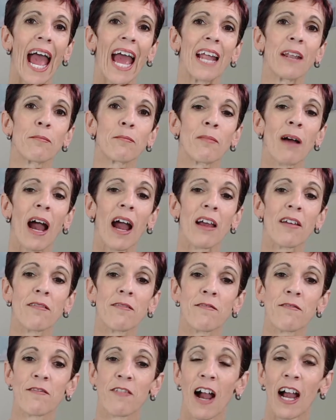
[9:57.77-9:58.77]
And
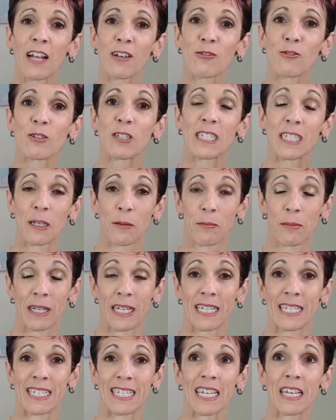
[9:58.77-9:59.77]
my final tip
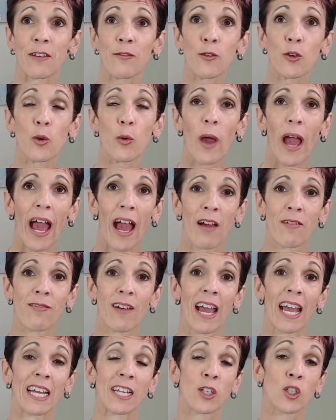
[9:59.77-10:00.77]
is, if you have
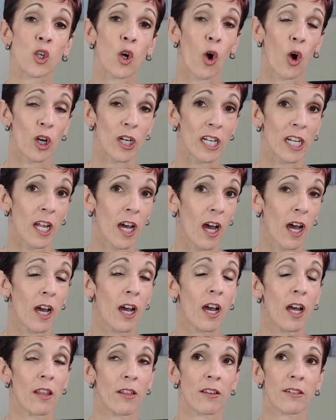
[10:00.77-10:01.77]
a toddler,
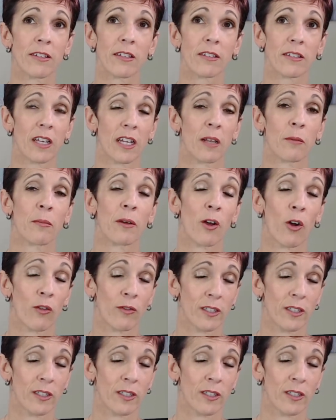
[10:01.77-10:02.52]
this is going to be